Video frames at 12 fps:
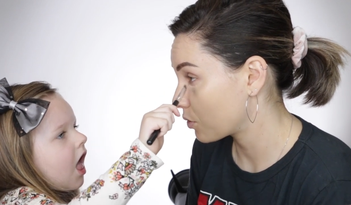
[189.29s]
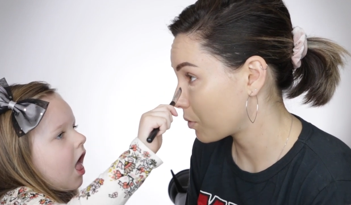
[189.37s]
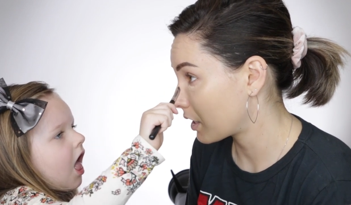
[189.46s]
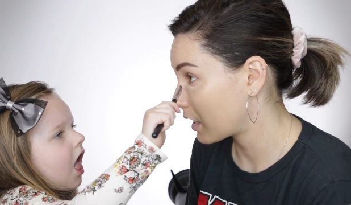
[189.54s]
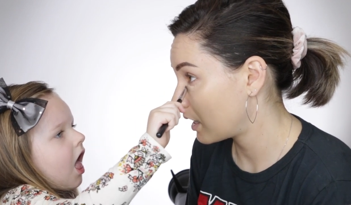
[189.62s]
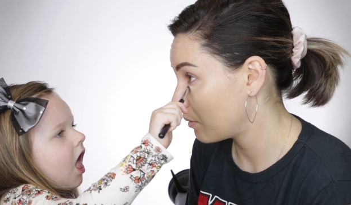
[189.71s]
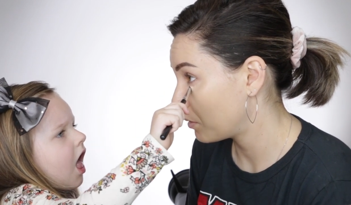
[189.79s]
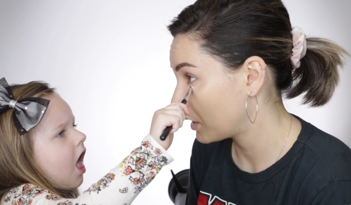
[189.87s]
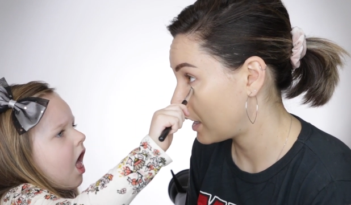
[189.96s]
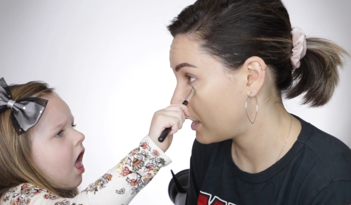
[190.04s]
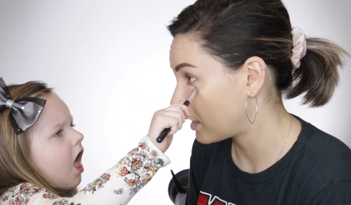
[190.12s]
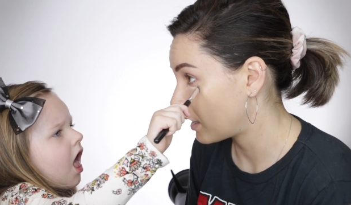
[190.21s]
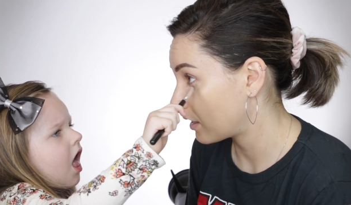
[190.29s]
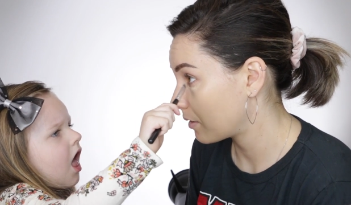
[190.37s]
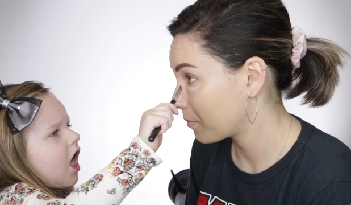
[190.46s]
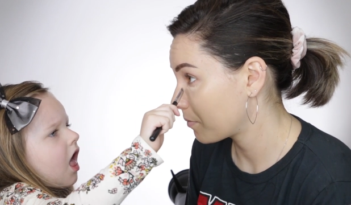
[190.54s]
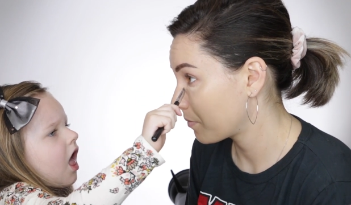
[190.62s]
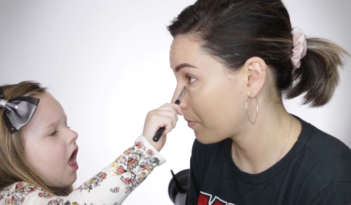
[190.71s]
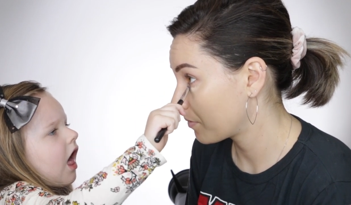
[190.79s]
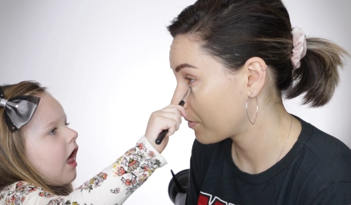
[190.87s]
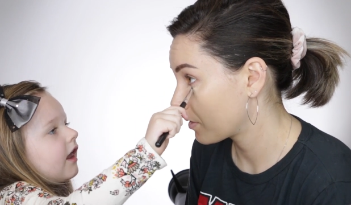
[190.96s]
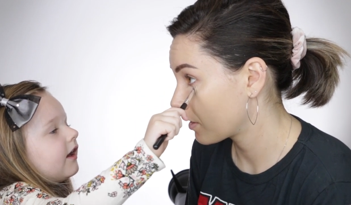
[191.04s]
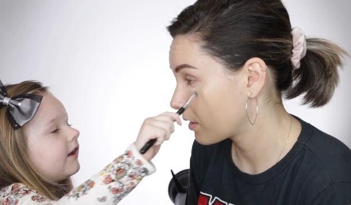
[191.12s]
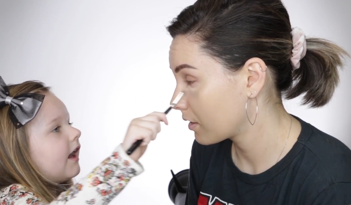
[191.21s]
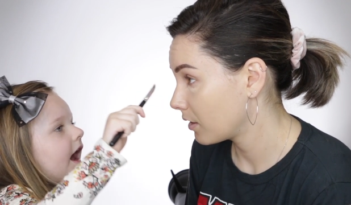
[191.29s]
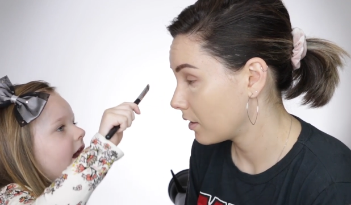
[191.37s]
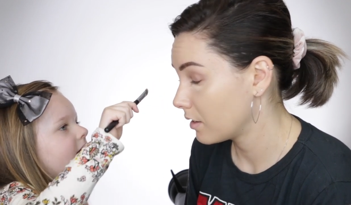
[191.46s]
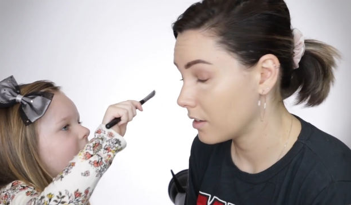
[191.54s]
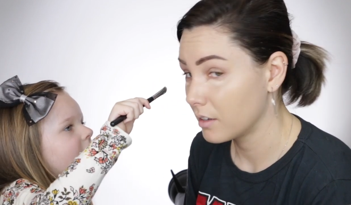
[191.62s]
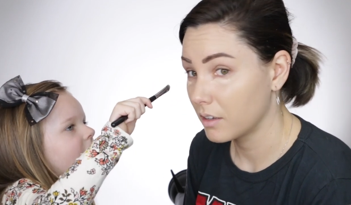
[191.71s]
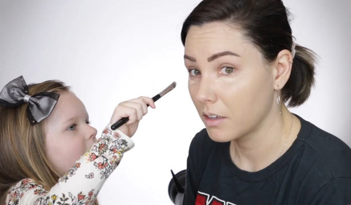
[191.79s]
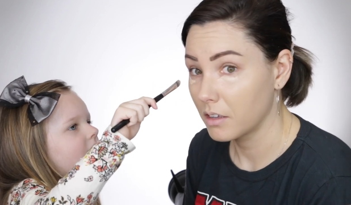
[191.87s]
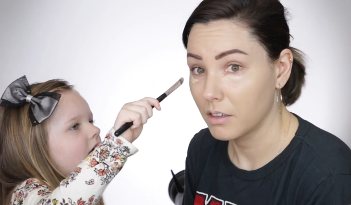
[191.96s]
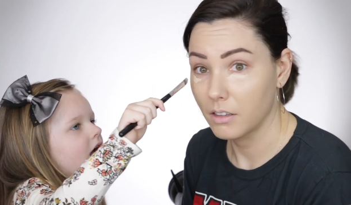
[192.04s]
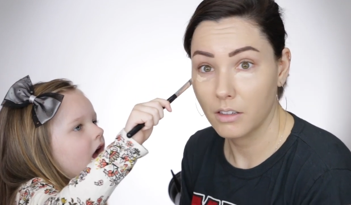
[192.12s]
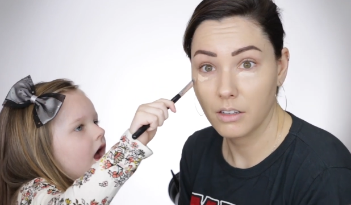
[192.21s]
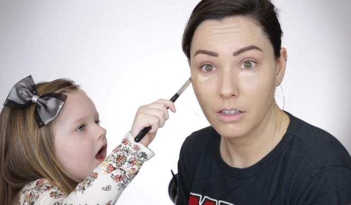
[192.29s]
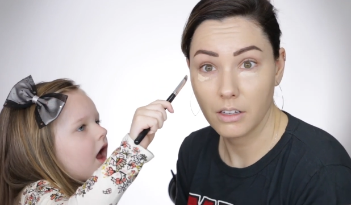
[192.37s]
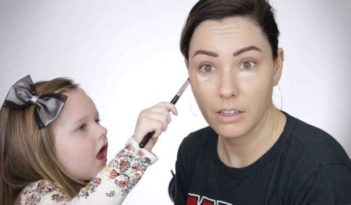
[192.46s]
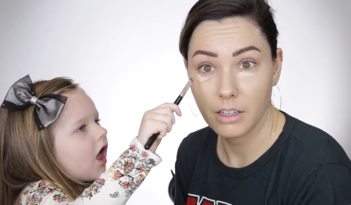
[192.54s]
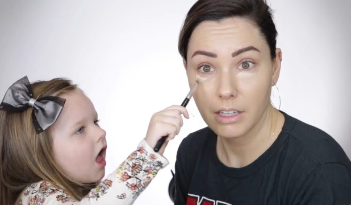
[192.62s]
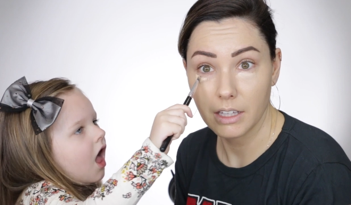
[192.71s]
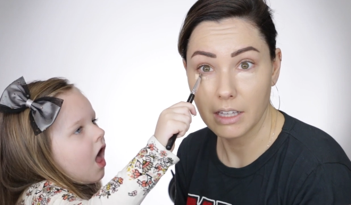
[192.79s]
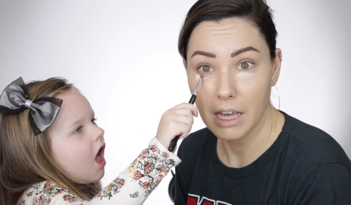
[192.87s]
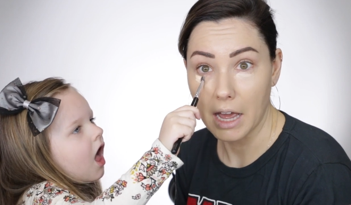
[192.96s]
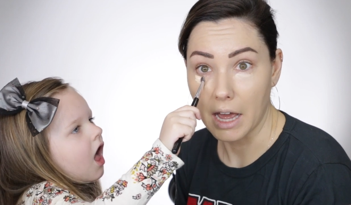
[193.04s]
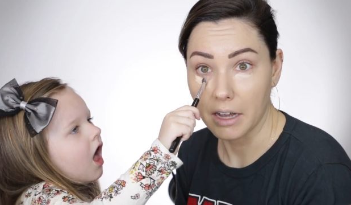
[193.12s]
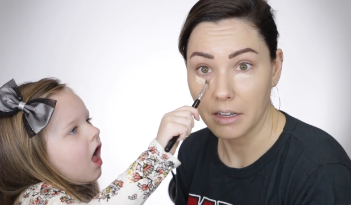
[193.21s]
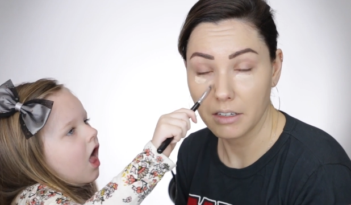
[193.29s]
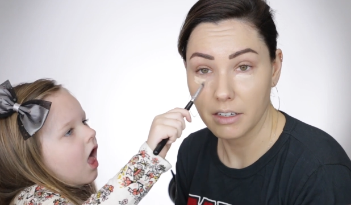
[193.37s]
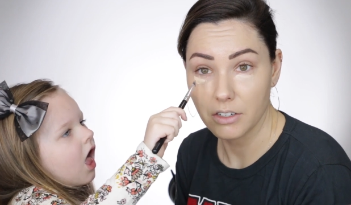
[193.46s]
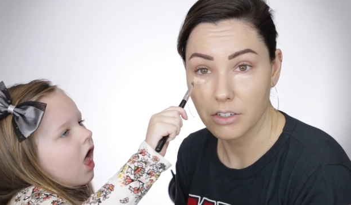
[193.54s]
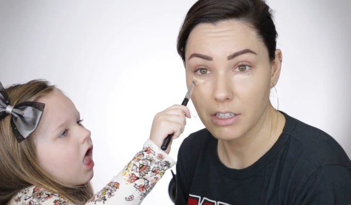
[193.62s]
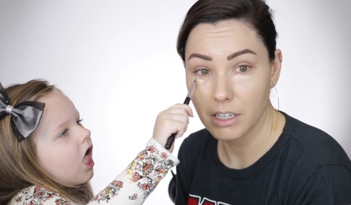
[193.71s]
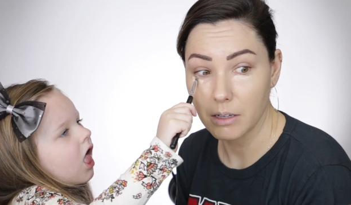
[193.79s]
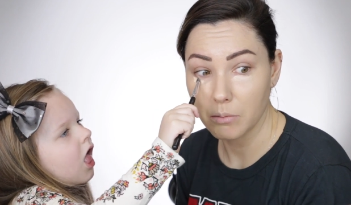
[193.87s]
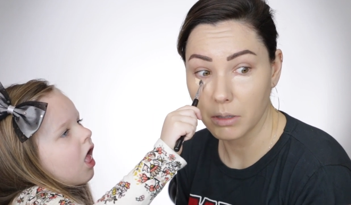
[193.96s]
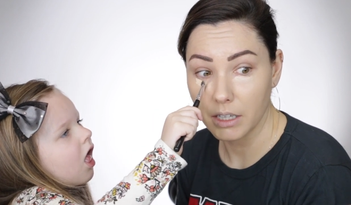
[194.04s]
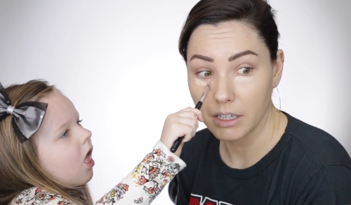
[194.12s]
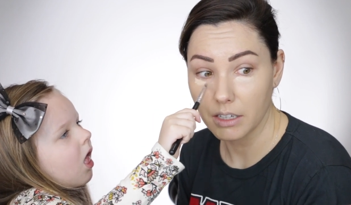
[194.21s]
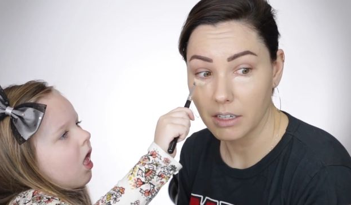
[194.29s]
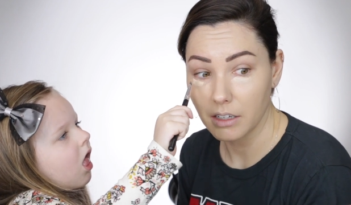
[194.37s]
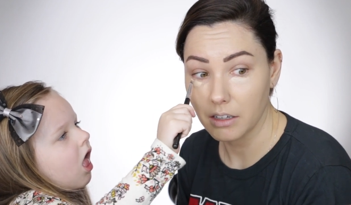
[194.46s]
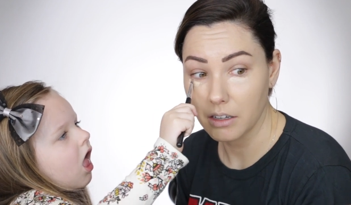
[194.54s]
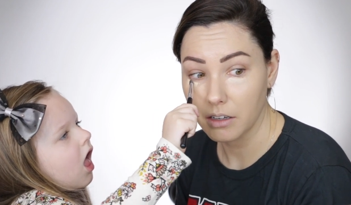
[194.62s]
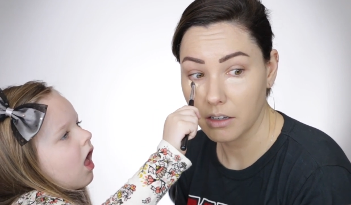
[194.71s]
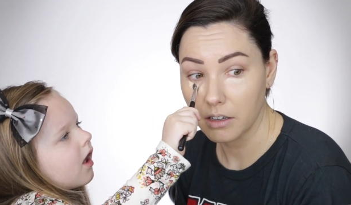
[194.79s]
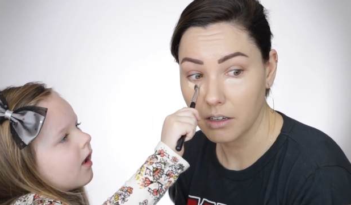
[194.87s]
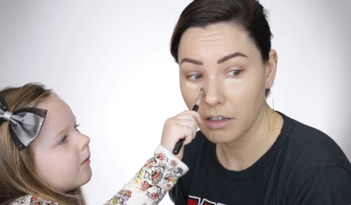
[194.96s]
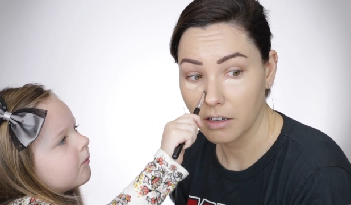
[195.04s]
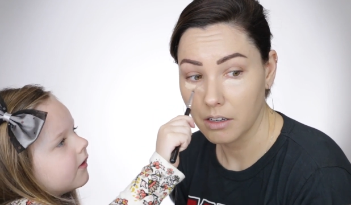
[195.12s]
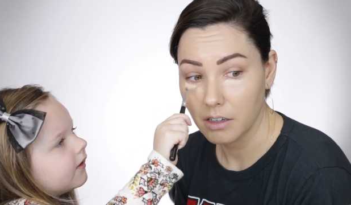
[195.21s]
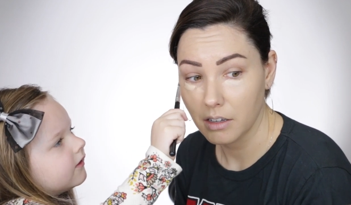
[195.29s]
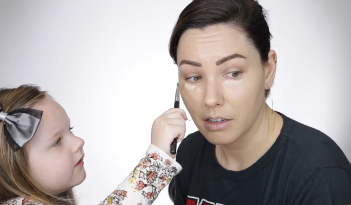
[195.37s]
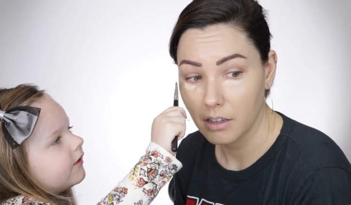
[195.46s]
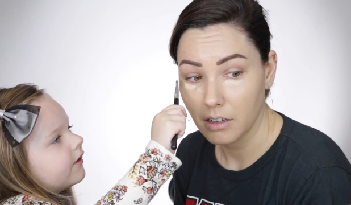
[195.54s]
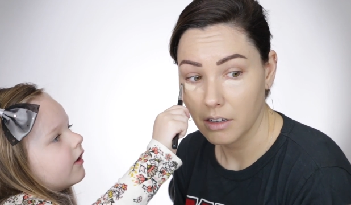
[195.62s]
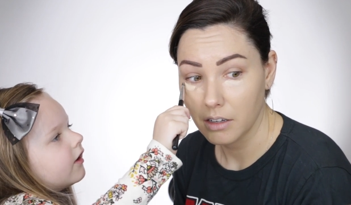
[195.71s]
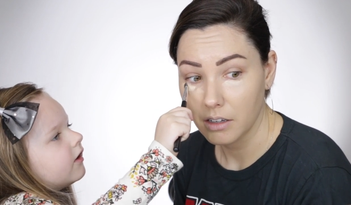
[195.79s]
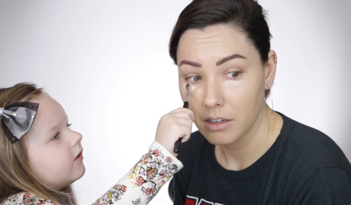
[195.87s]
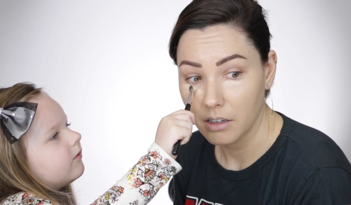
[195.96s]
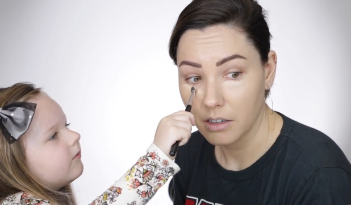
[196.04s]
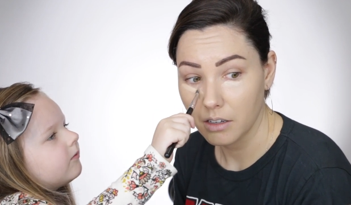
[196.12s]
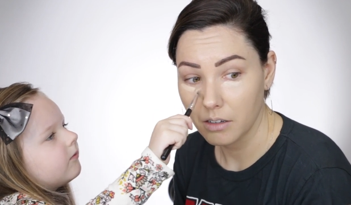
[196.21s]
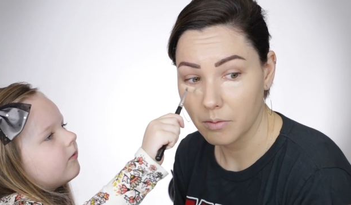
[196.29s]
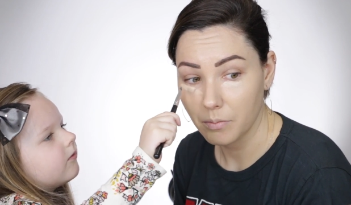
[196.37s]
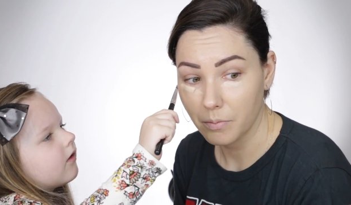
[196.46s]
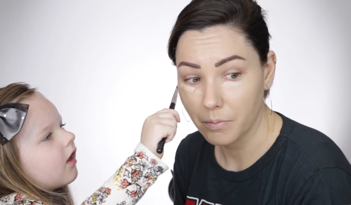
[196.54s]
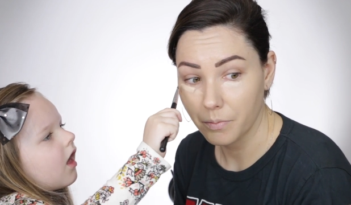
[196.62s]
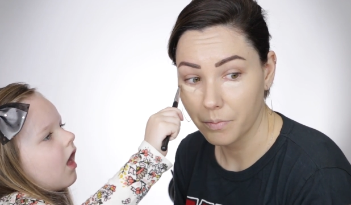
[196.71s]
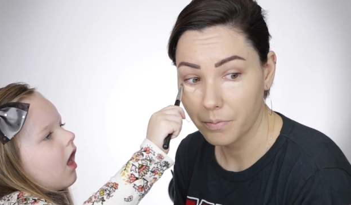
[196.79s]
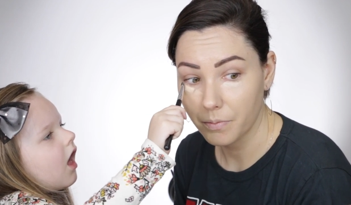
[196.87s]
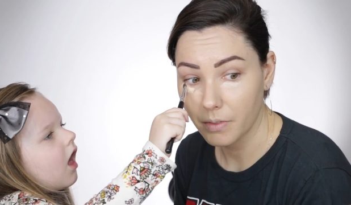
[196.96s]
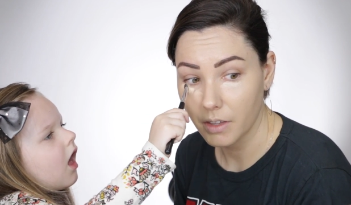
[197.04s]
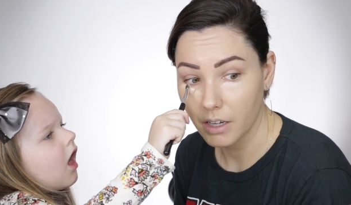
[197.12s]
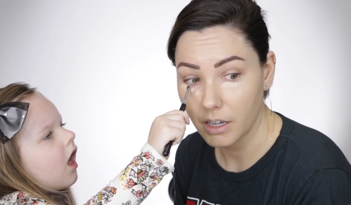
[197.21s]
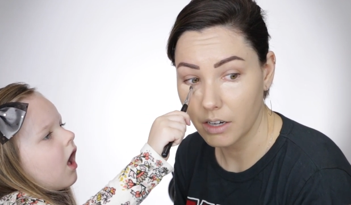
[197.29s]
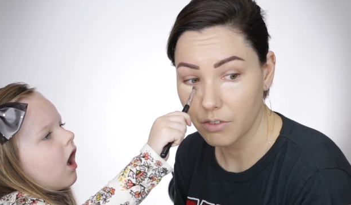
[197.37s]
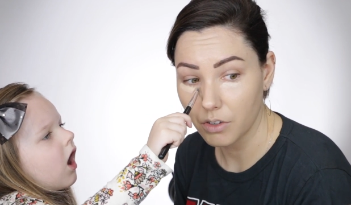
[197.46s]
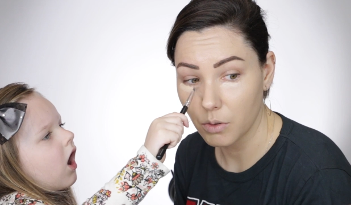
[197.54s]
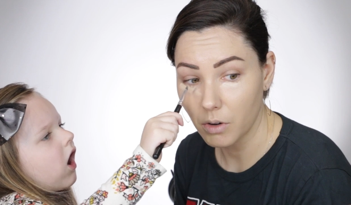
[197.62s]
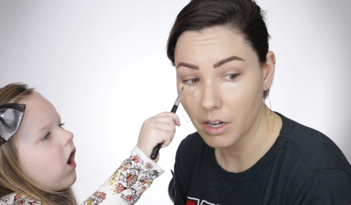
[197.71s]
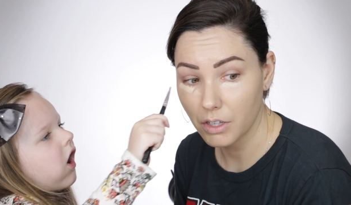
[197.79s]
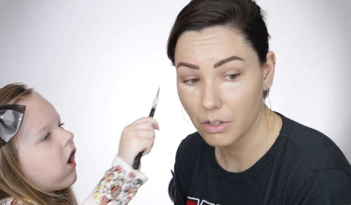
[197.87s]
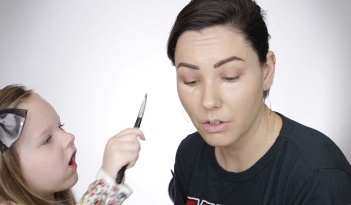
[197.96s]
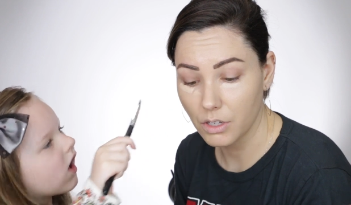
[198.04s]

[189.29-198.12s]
Speaker 1: just wanna keep blending. Like that? Yeah, and just keep blending.
Speaker 2: Blending in? Mm-hmm.
Speaker 1: And if you want, you